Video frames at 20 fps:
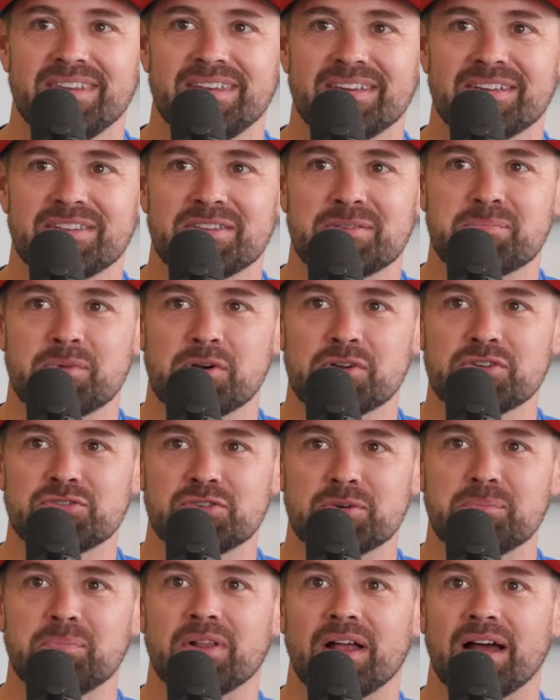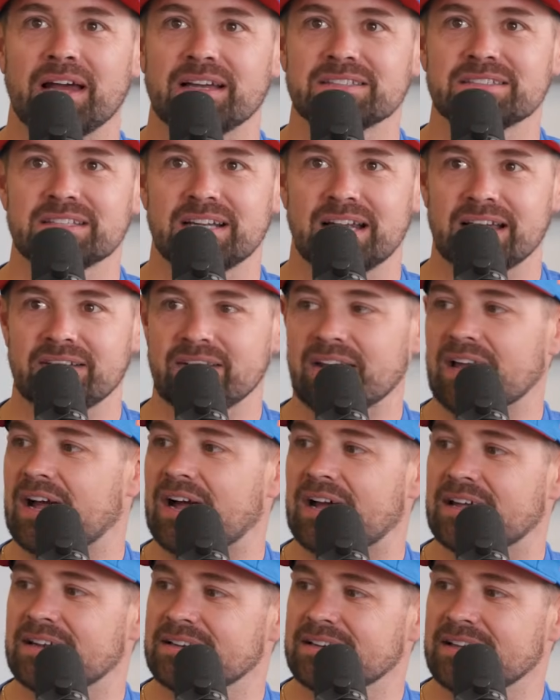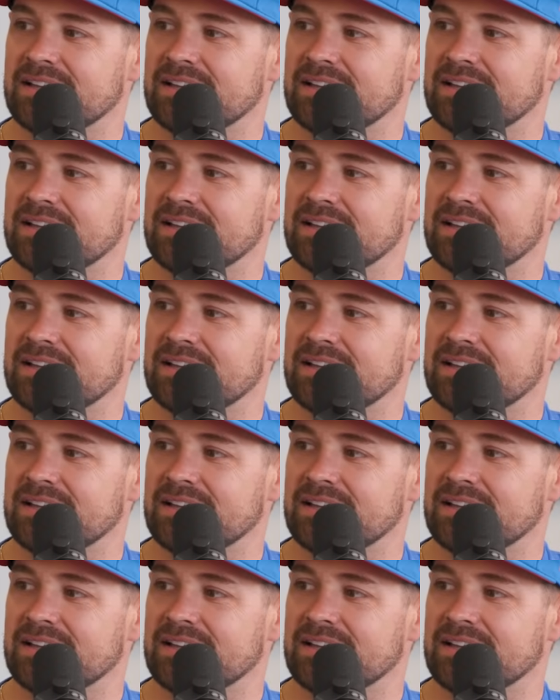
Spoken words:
most replies that I got,